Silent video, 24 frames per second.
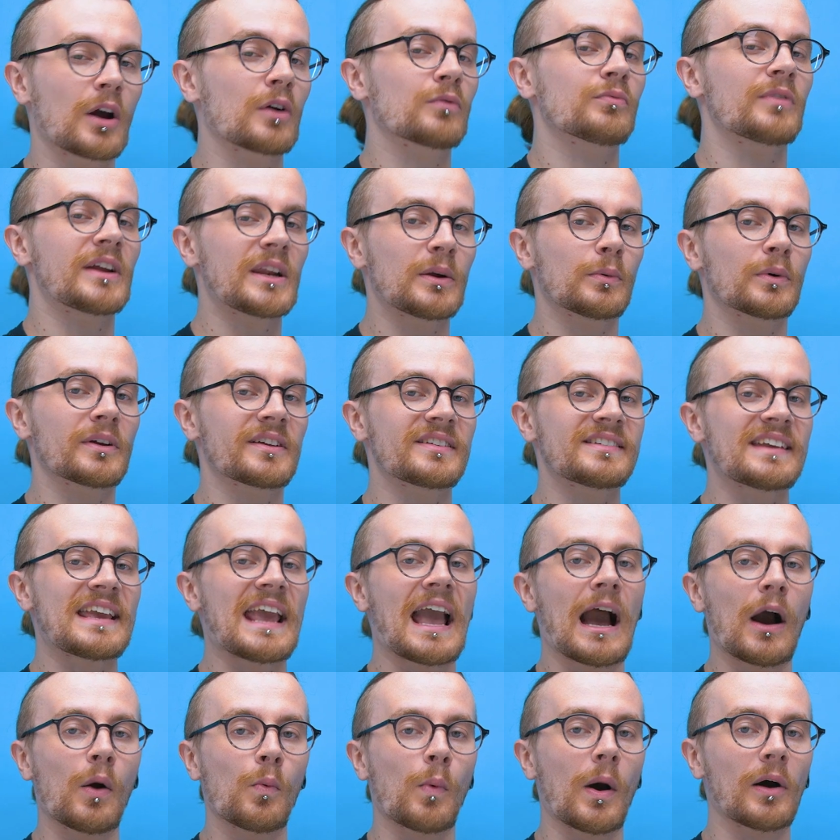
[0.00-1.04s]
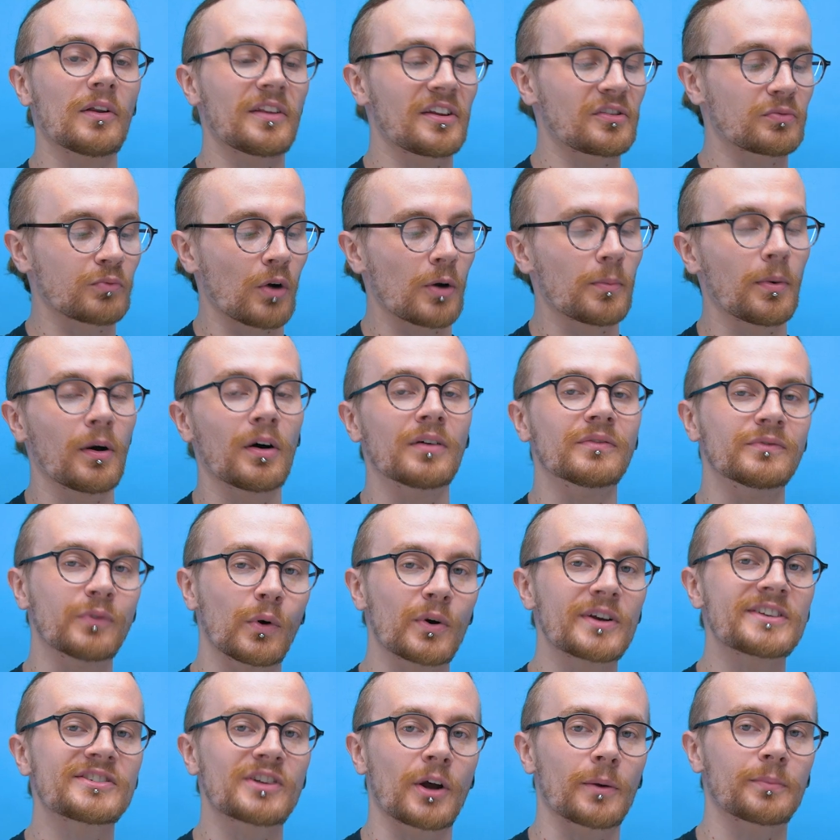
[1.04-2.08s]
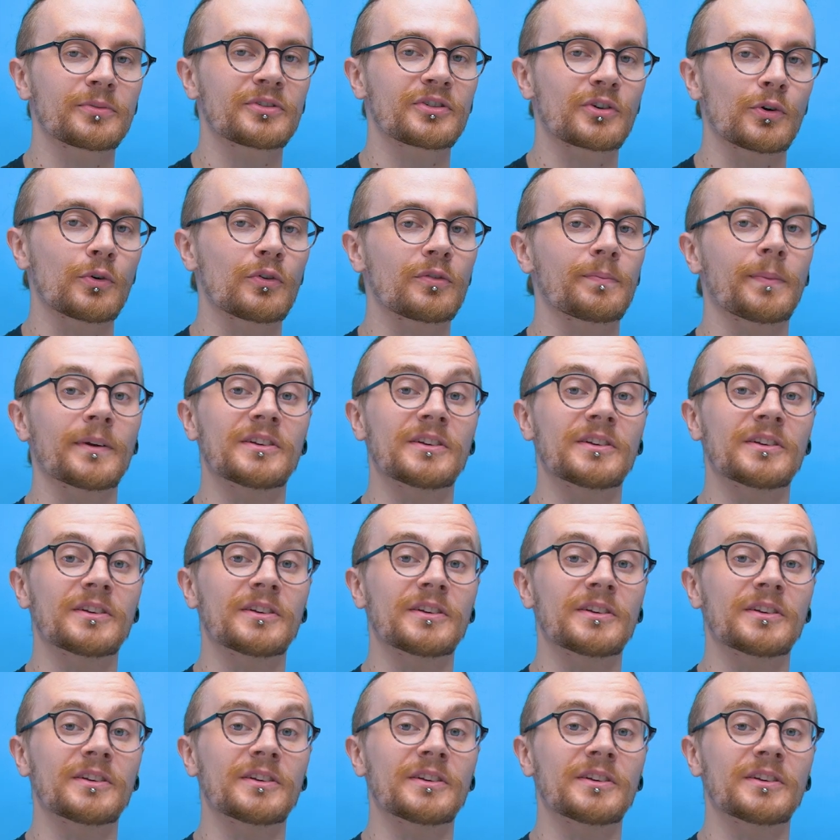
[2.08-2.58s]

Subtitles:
Now, I really want to see how well this robot avoids obstacles,